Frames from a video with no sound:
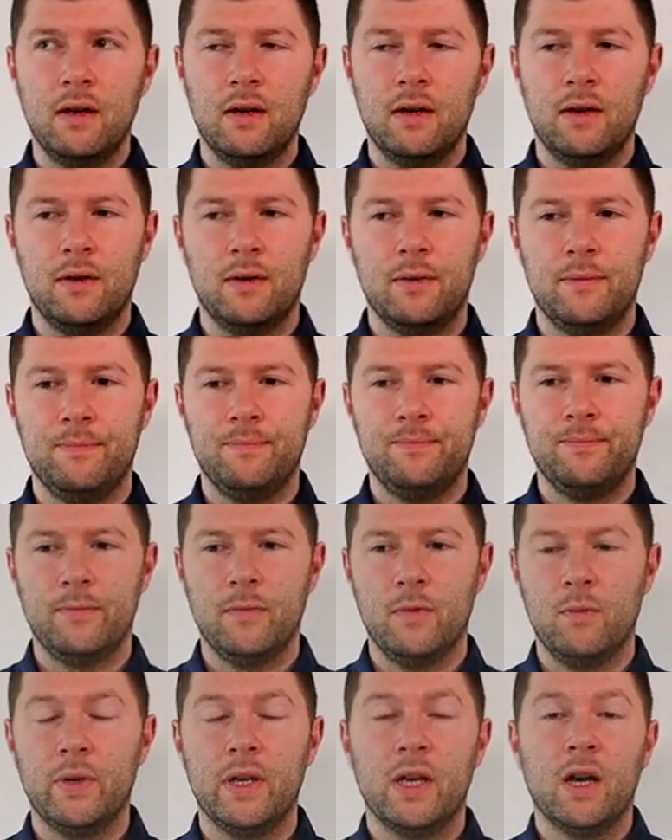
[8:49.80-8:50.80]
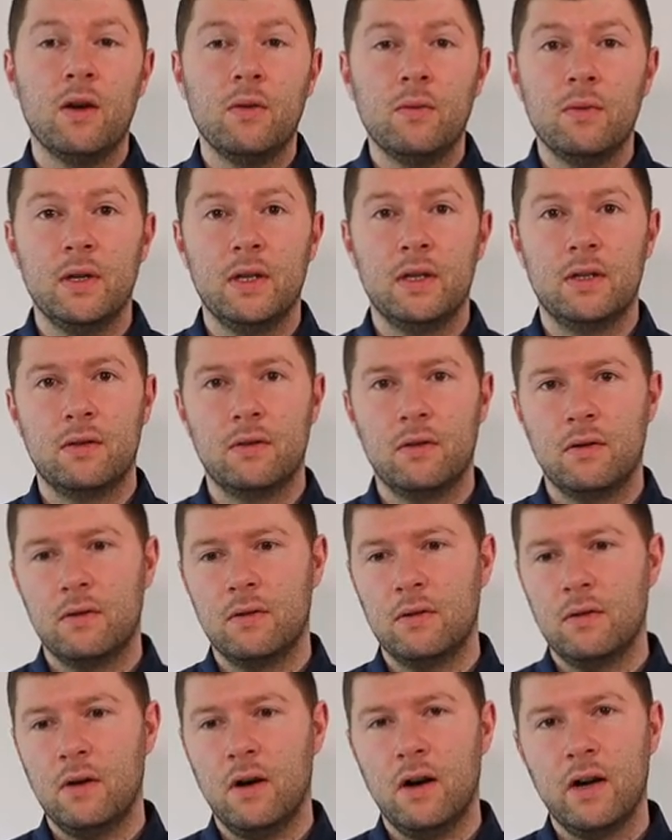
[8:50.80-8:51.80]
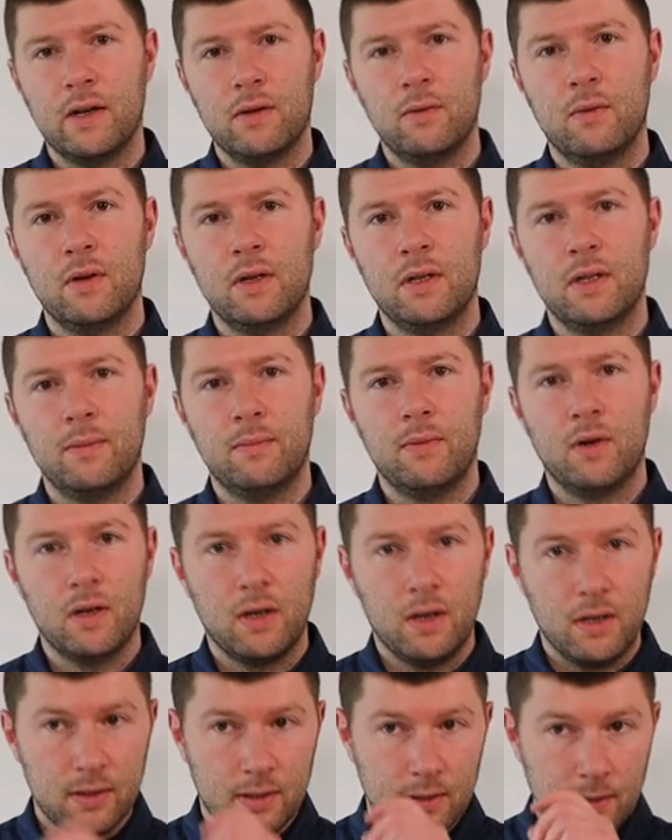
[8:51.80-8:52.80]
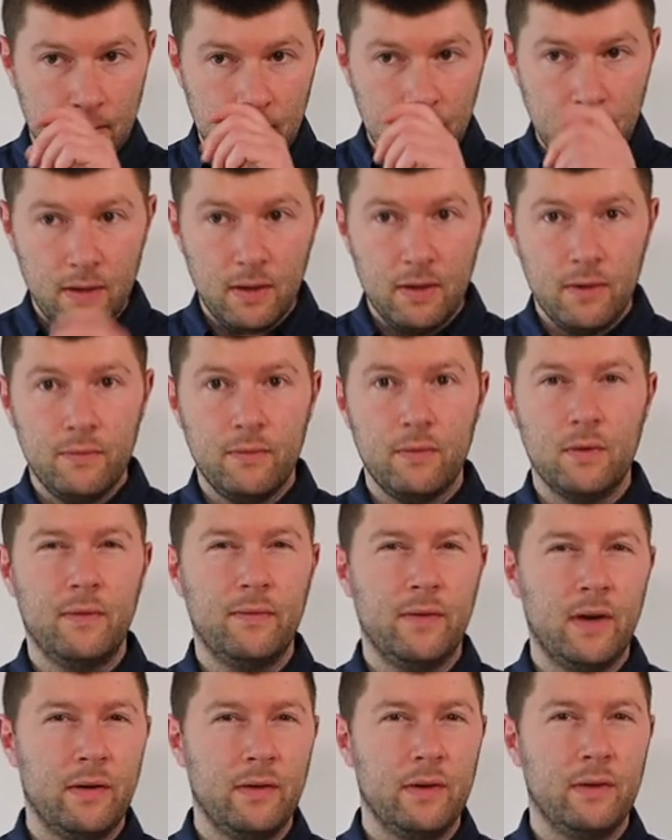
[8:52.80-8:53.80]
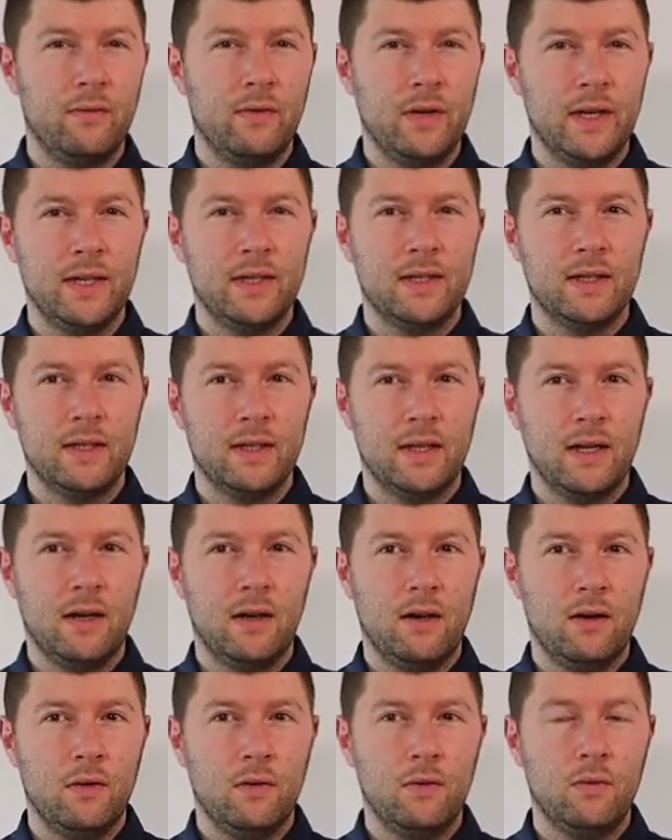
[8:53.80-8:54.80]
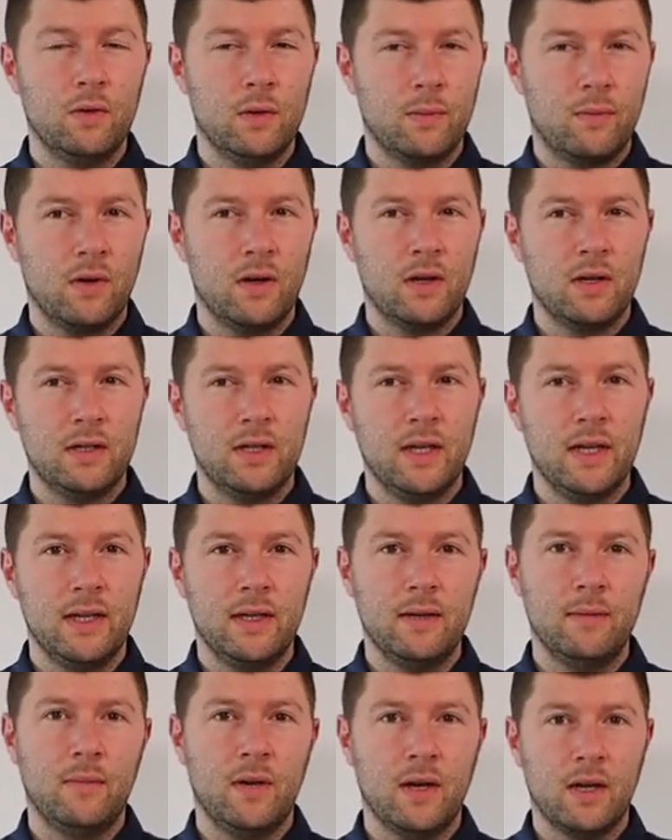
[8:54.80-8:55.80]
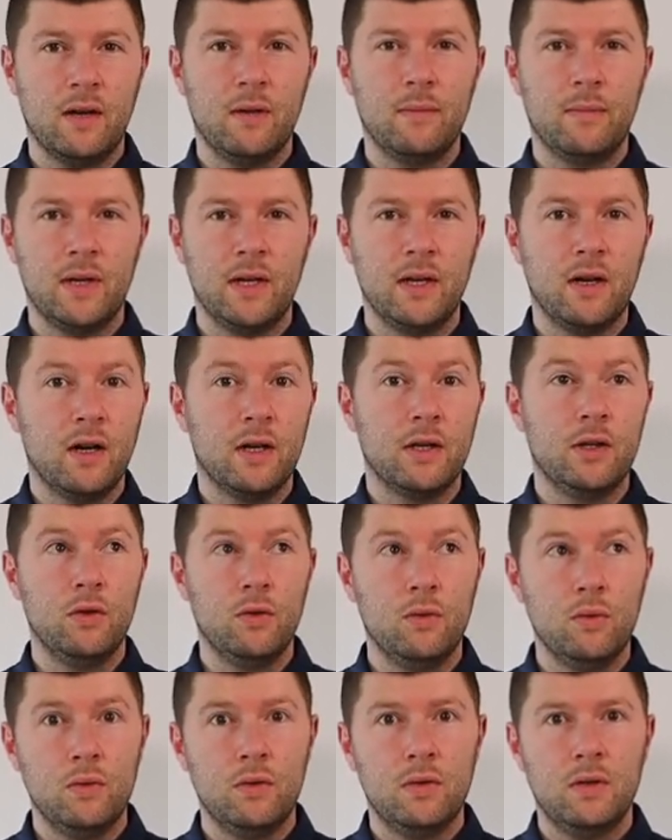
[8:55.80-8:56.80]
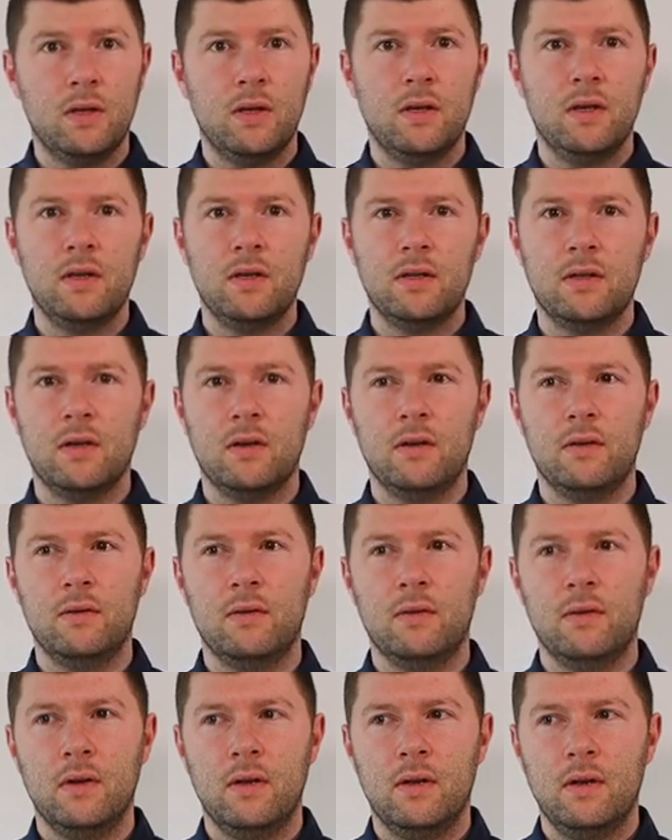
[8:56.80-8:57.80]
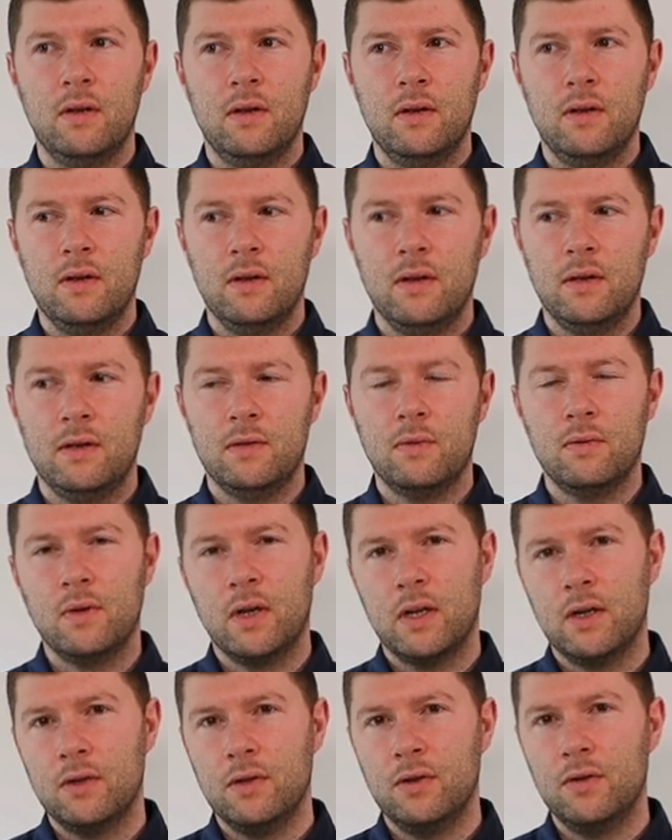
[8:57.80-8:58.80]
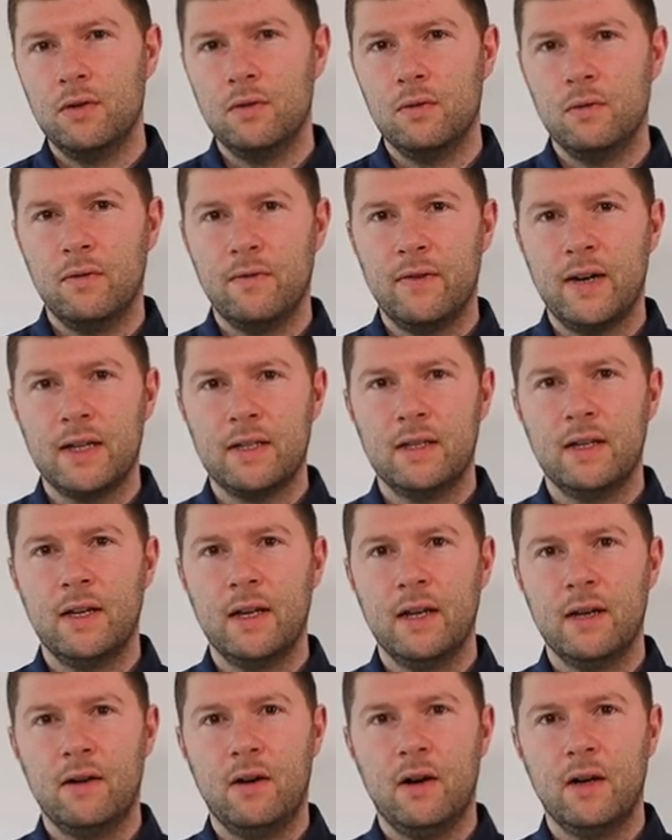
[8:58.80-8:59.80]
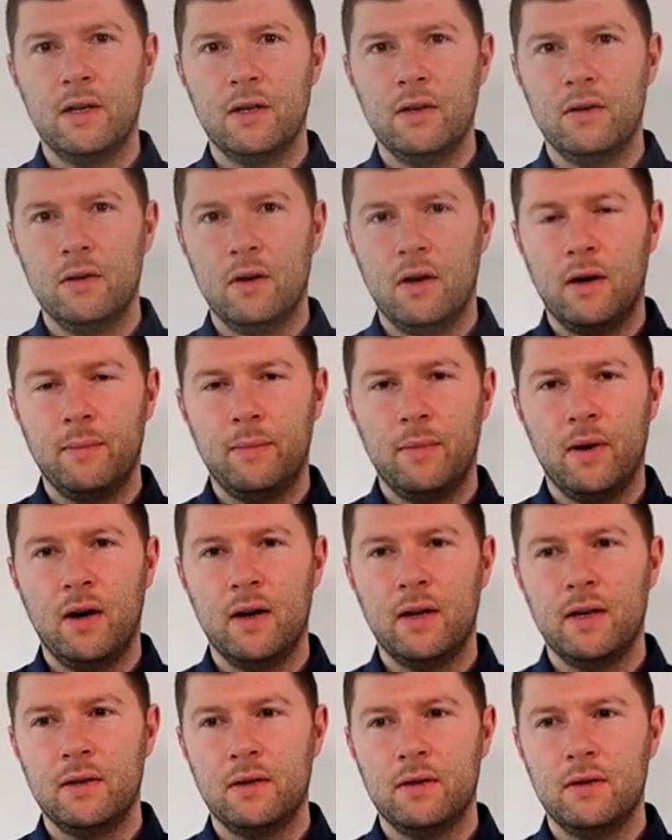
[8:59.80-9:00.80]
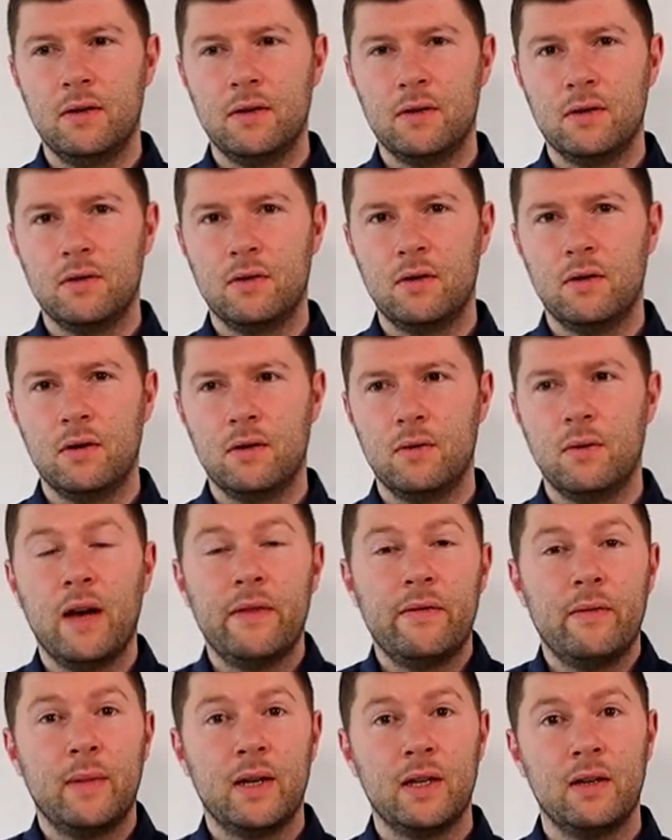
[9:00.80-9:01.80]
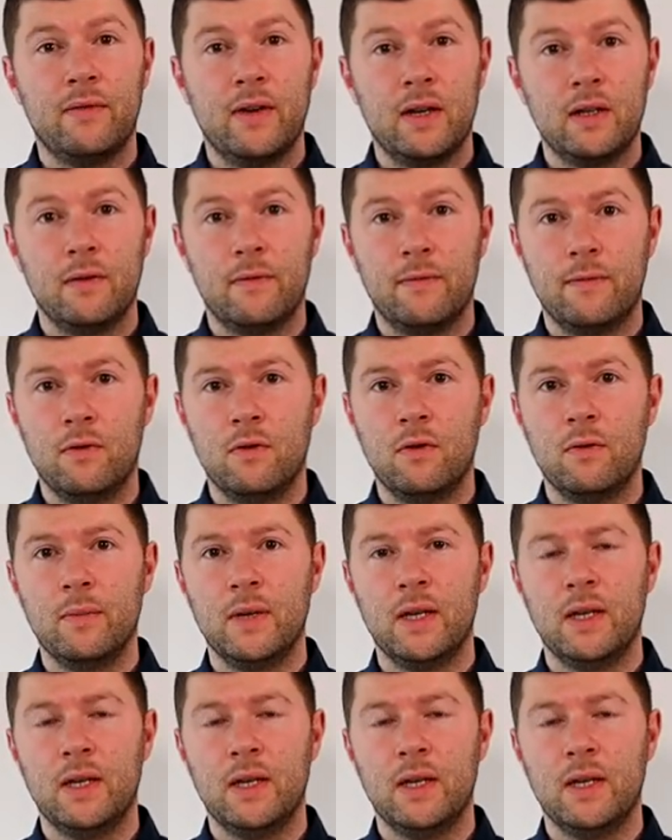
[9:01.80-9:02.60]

Um, we only stock high quality products for the very reason that all the products in my company I use. So it's sort of like a dual factor there. I, I buy the, the stock or have it manufactured for